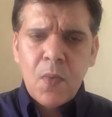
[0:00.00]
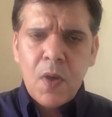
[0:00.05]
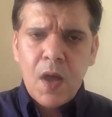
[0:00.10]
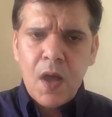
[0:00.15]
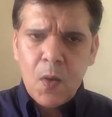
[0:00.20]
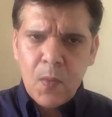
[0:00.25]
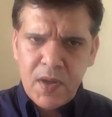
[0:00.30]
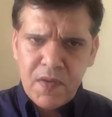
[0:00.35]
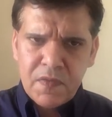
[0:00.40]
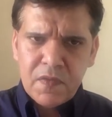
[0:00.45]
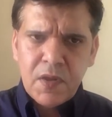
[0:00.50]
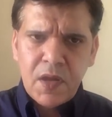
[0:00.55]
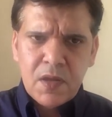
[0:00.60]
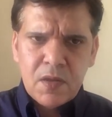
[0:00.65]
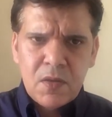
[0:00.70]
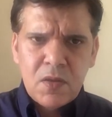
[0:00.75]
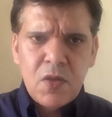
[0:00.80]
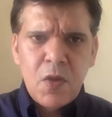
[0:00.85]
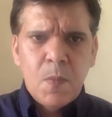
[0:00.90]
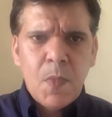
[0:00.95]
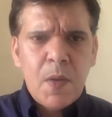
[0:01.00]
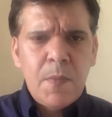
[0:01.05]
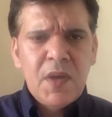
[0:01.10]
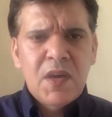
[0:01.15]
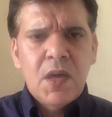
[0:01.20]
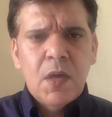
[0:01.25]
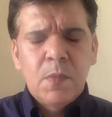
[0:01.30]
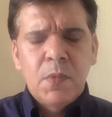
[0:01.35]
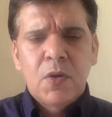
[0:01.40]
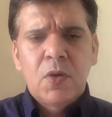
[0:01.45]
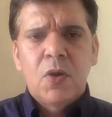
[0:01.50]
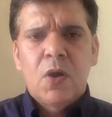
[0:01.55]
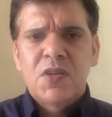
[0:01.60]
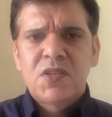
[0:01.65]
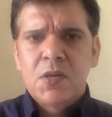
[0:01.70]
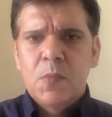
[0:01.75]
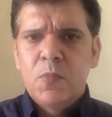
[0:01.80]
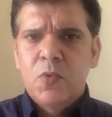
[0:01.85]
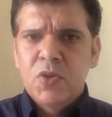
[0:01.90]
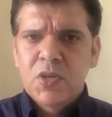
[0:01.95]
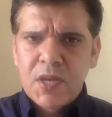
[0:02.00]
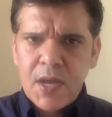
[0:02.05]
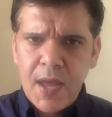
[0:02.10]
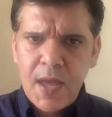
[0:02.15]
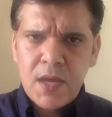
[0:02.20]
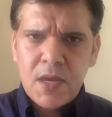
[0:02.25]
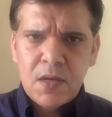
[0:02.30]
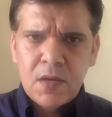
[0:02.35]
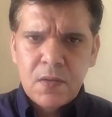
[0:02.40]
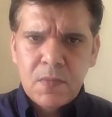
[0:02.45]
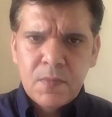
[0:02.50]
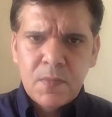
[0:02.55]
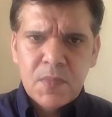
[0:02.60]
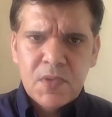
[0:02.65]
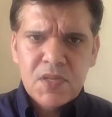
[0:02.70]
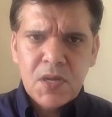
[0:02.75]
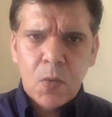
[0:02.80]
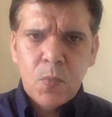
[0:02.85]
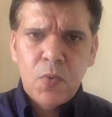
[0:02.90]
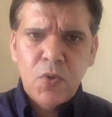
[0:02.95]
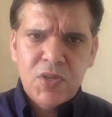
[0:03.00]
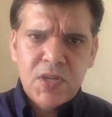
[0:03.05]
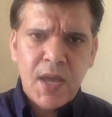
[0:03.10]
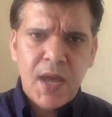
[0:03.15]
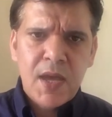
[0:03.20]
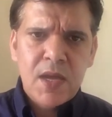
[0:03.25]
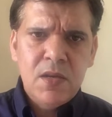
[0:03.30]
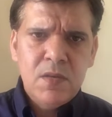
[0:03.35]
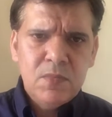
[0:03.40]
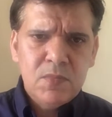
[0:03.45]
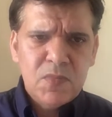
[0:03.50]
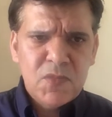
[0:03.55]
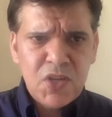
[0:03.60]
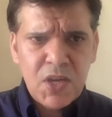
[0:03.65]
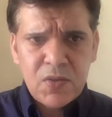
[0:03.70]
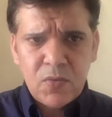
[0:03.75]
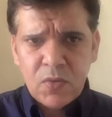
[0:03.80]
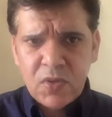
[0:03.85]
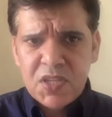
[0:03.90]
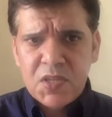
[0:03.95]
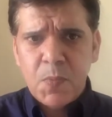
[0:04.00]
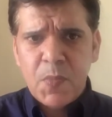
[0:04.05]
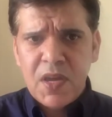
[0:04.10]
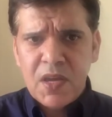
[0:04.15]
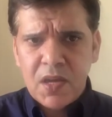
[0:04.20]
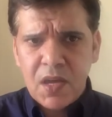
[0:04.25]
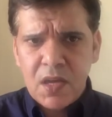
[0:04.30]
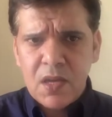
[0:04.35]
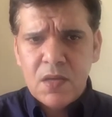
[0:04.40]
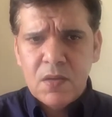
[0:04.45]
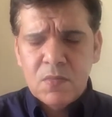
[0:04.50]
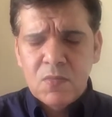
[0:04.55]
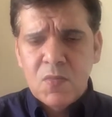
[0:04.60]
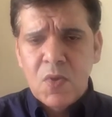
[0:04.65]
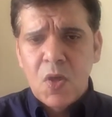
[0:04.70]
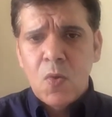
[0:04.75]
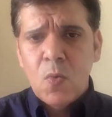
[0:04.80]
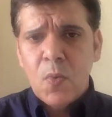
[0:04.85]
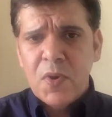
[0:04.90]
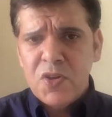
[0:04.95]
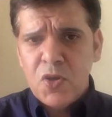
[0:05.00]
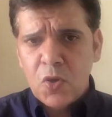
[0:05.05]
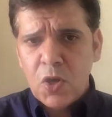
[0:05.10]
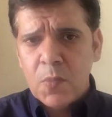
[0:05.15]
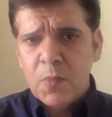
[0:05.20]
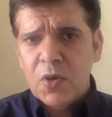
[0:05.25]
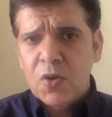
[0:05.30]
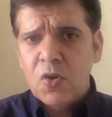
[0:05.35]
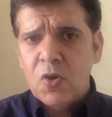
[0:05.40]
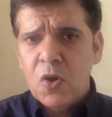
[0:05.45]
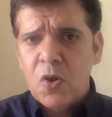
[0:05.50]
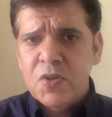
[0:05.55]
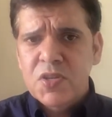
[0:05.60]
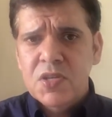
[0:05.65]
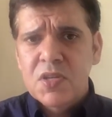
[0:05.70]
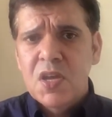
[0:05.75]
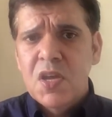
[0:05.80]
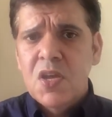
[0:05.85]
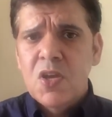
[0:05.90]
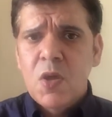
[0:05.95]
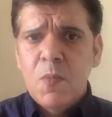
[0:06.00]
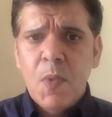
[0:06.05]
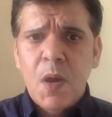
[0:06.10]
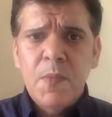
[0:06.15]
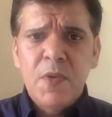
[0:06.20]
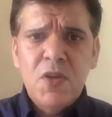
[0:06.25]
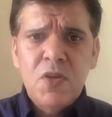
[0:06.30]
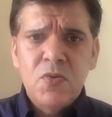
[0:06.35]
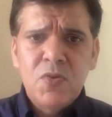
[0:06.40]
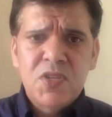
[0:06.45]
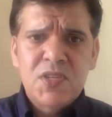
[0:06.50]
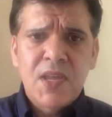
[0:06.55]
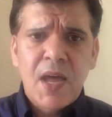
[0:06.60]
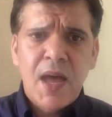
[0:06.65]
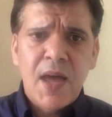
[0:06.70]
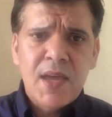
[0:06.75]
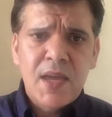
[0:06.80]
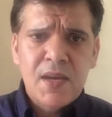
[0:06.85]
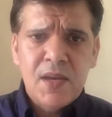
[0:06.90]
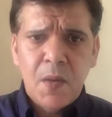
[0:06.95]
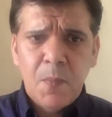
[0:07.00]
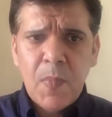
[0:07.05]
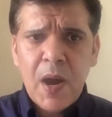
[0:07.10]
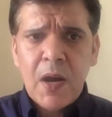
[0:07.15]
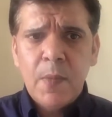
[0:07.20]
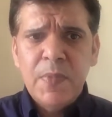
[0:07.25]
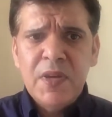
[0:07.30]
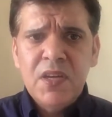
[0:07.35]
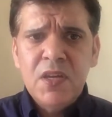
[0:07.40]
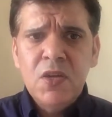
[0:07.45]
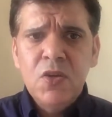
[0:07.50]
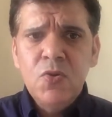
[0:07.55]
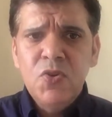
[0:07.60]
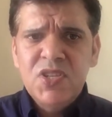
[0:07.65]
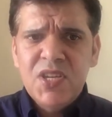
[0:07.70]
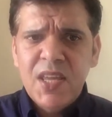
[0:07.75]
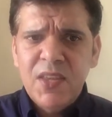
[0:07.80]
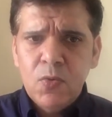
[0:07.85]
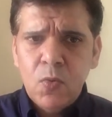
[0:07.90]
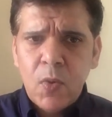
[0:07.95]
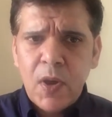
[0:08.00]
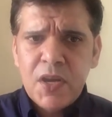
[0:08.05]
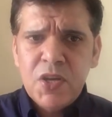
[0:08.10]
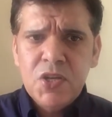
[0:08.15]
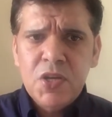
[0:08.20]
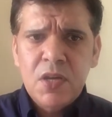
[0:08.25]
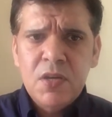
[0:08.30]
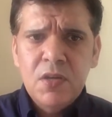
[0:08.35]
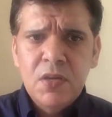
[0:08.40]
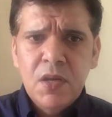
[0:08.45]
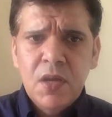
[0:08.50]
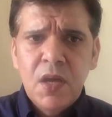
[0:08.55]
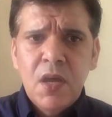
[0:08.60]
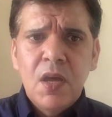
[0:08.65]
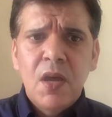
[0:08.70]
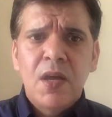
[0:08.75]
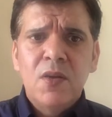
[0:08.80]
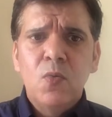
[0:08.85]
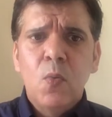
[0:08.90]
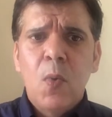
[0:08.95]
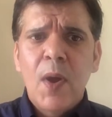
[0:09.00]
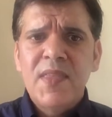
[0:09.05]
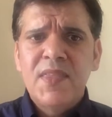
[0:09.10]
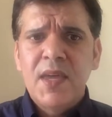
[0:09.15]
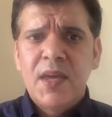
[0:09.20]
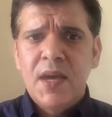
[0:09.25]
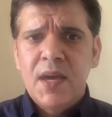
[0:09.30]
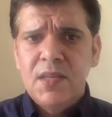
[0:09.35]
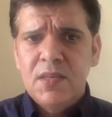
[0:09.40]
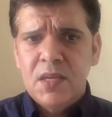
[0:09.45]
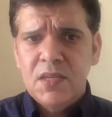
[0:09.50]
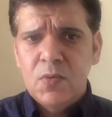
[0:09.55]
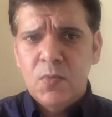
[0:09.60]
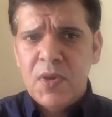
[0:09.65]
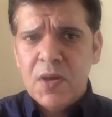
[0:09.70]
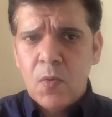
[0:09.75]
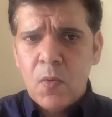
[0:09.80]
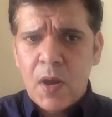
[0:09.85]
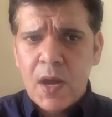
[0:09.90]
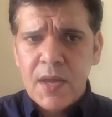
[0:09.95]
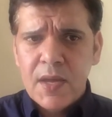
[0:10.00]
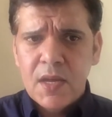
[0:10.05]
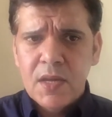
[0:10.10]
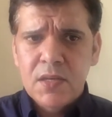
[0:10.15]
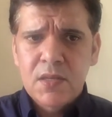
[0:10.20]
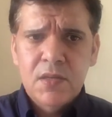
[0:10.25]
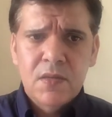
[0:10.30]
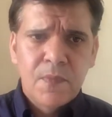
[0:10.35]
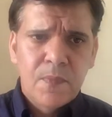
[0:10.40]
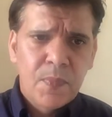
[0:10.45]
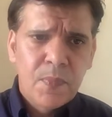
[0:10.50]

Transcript: However, you might come across a butane. So butane, generally speaking, when you come across, you might be used in a barbecue situation and where the heat is required.